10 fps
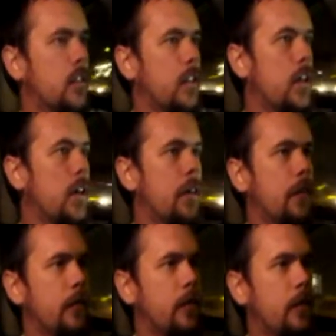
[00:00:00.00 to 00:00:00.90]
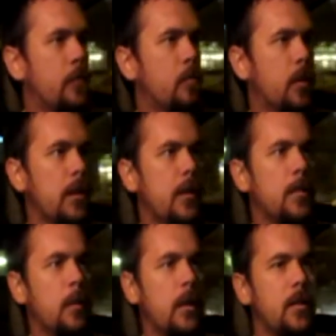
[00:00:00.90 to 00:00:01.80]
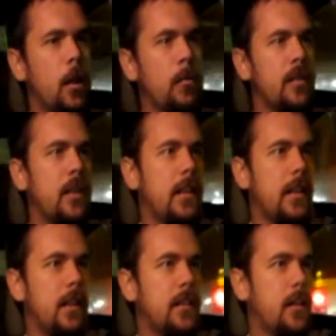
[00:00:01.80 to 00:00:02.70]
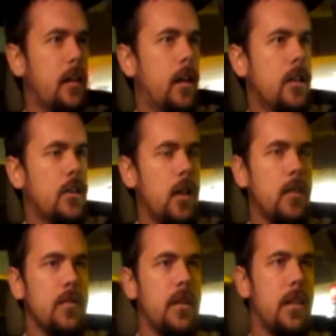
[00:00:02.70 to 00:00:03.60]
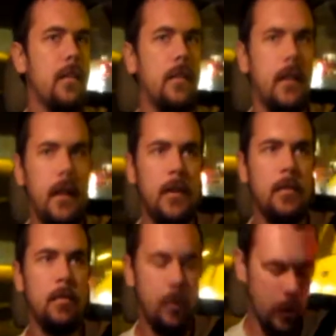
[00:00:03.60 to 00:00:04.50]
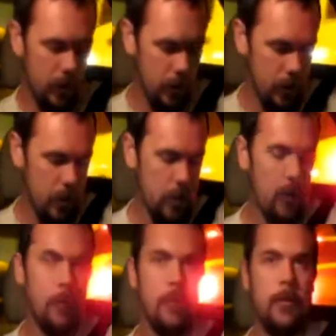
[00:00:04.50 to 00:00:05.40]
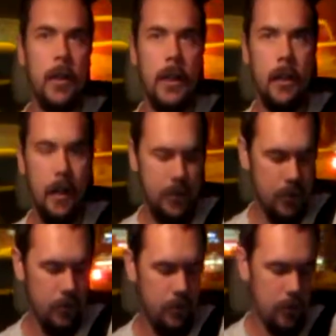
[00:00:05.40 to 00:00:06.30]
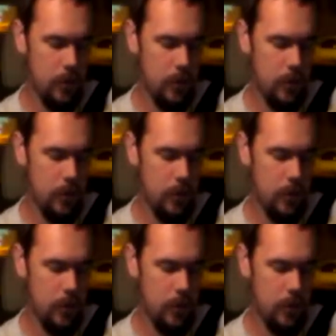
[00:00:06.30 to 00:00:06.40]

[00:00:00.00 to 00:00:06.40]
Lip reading: Yeah, it's pretty dope seeing these shadows again. It's pretty freaking awesome.